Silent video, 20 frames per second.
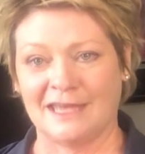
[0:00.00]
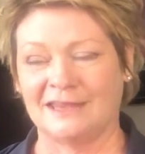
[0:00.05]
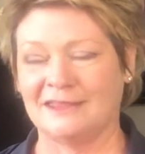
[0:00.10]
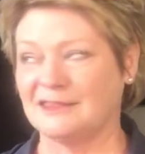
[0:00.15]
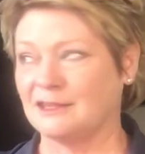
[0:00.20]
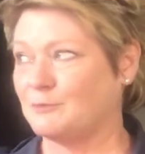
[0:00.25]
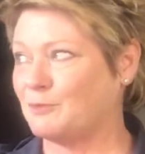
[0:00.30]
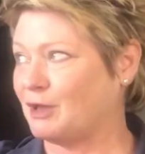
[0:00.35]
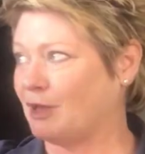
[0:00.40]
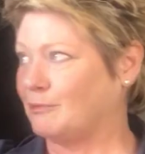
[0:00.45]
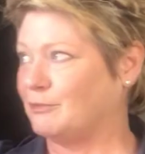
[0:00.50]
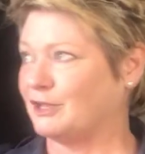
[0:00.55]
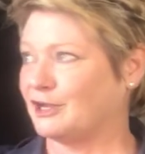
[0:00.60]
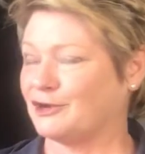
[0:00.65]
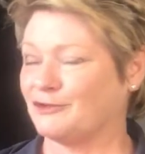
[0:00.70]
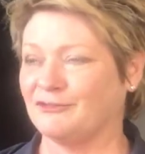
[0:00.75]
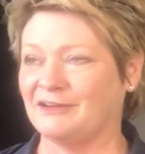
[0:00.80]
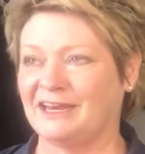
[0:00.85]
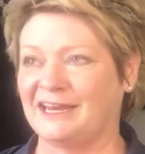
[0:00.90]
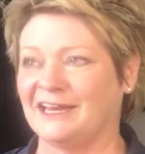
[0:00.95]
in the
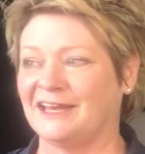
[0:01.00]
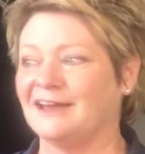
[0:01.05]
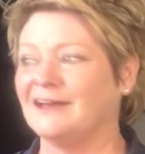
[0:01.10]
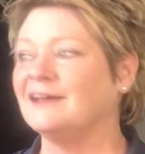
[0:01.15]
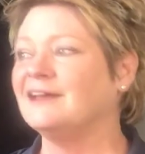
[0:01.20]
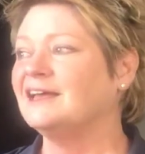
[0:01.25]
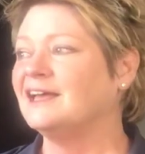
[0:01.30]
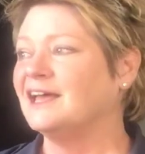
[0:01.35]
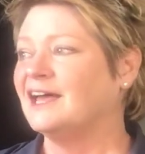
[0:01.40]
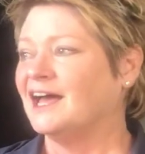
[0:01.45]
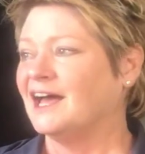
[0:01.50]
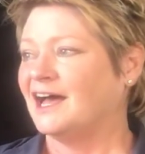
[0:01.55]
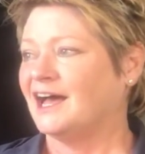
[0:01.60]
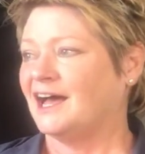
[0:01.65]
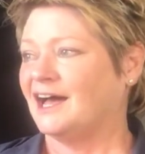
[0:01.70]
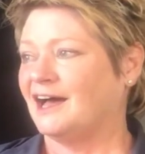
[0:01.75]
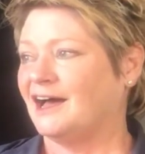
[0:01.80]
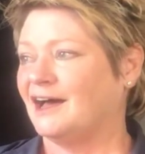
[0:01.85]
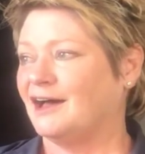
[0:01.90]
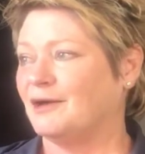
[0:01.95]
public arena.
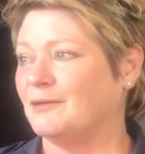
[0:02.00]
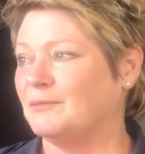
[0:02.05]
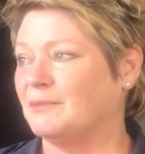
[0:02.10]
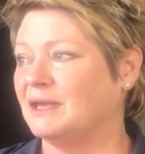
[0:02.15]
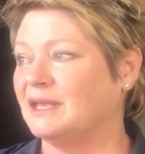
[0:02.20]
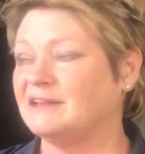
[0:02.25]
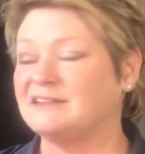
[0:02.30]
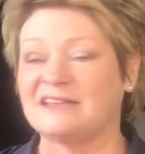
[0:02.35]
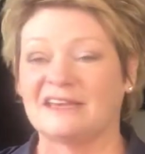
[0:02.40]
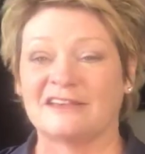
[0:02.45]
Um, it